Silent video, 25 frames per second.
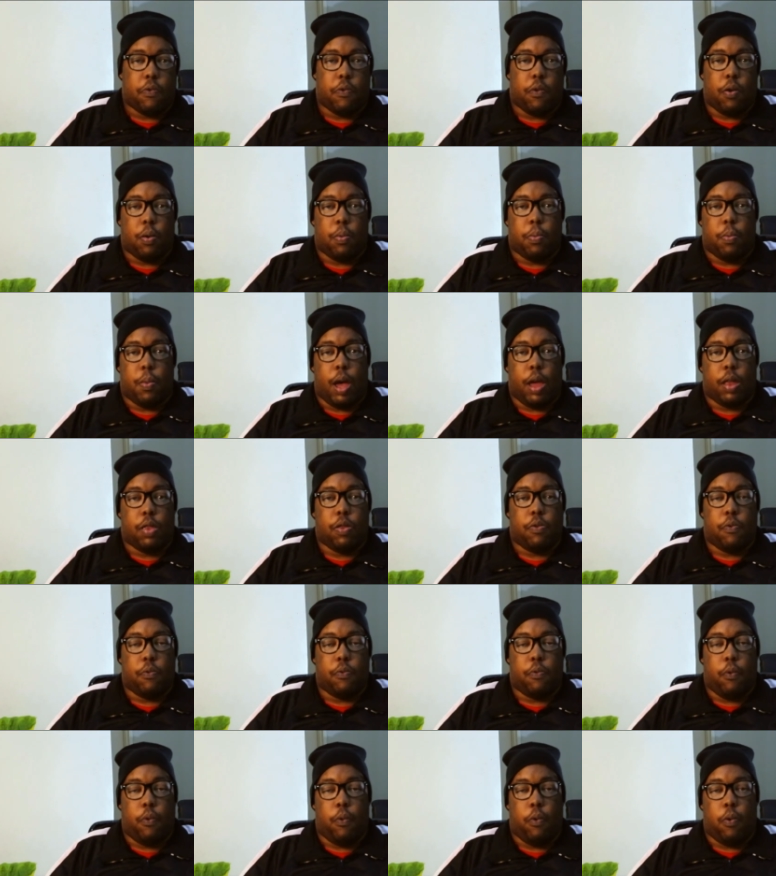you very much
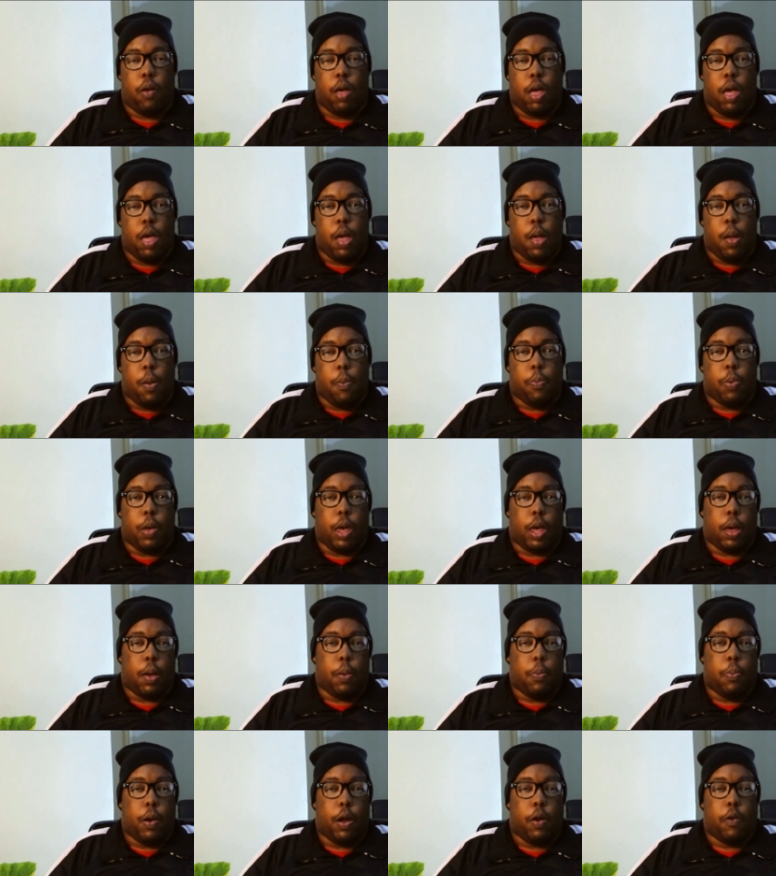for
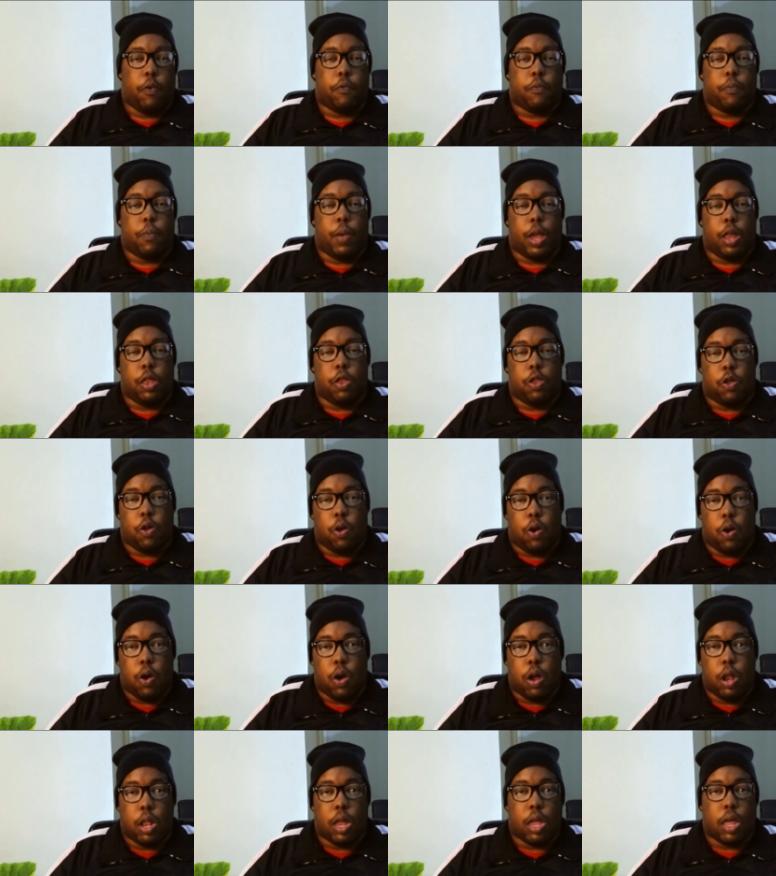being a part of my
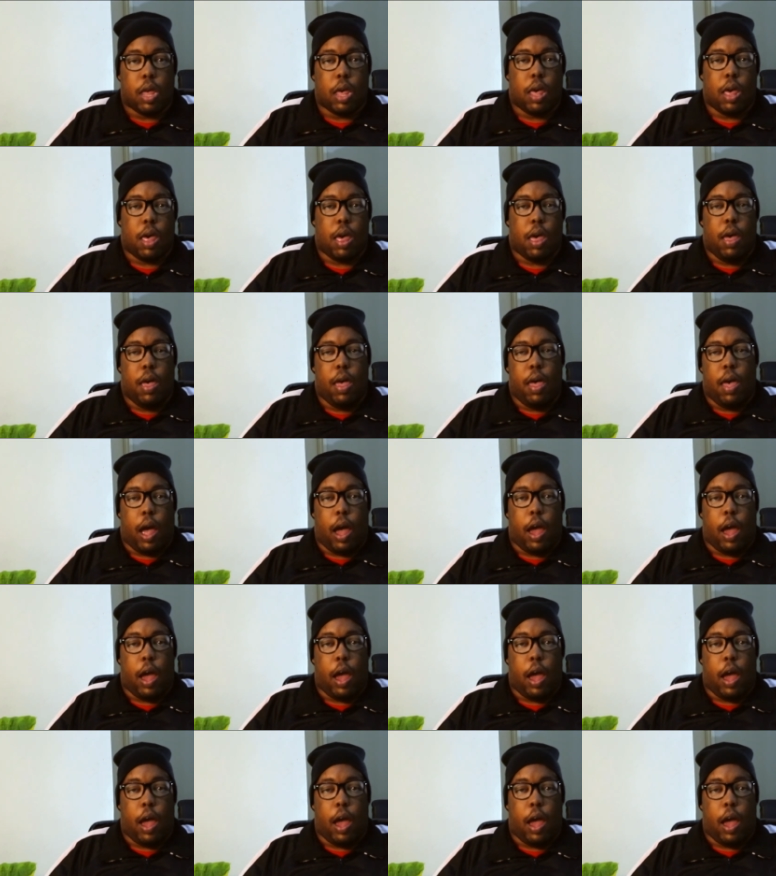journey.